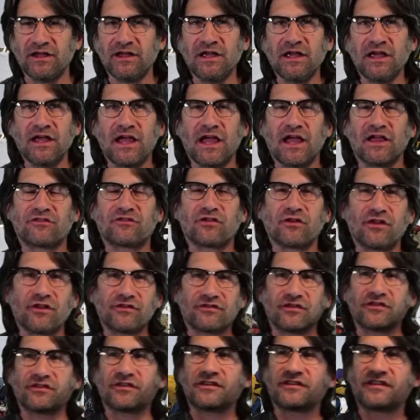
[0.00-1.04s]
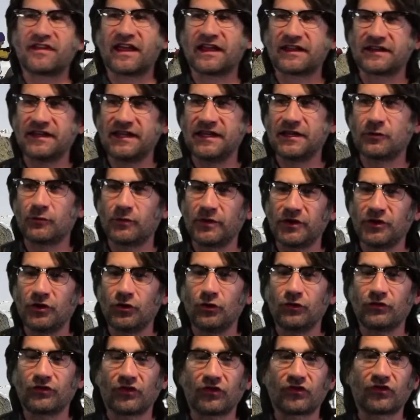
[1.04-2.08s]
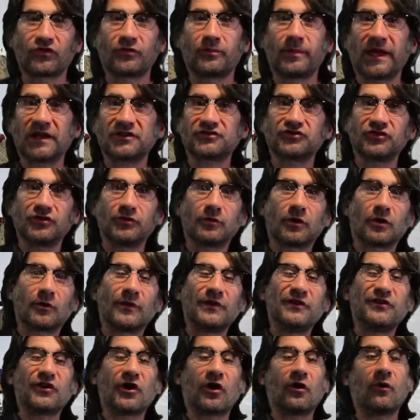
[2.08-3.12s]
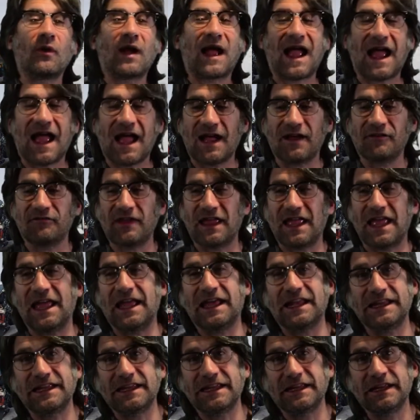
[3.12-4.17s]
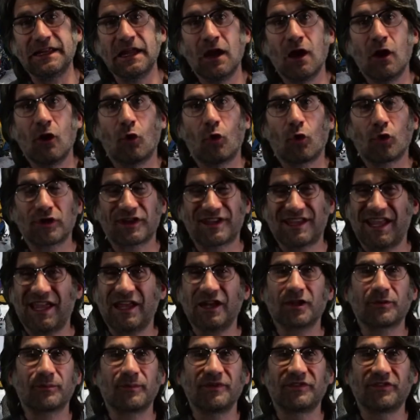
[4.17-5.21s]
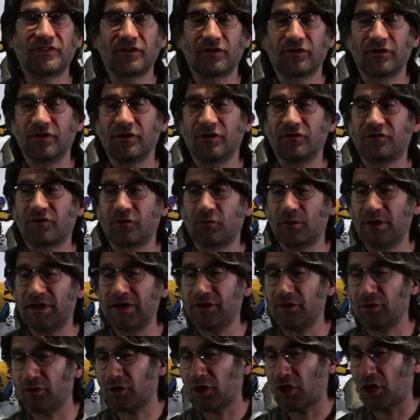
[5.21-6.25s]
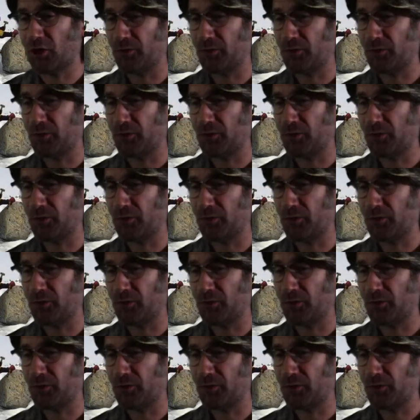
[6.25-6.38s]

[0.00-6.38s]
And so this is a technique we use especially where we don't have any organic material for radiocarbon